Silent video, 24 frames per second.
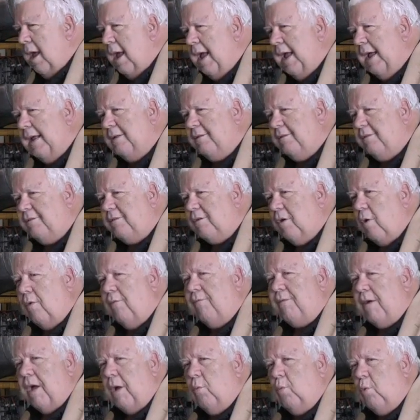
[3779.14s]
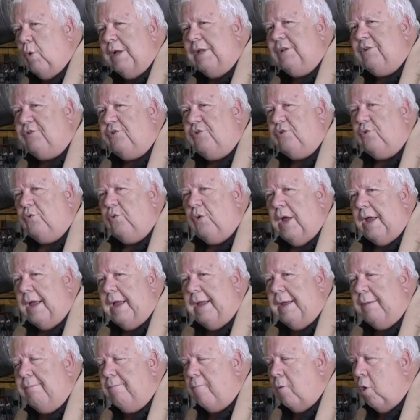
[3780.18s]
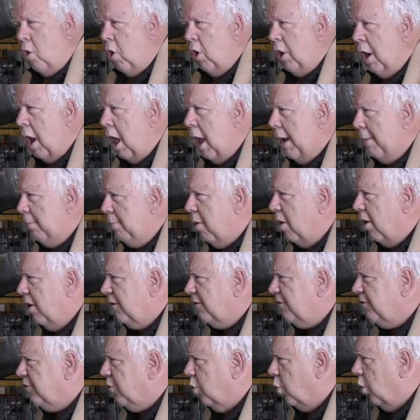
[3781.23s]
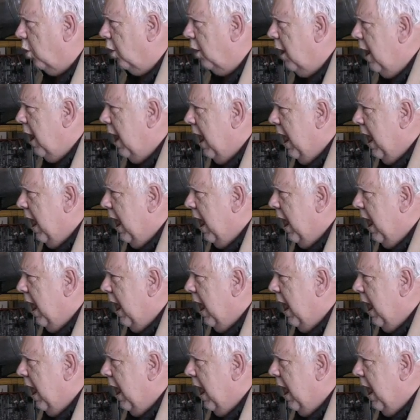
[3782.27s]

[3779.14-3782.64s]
And so if I went to a online parts store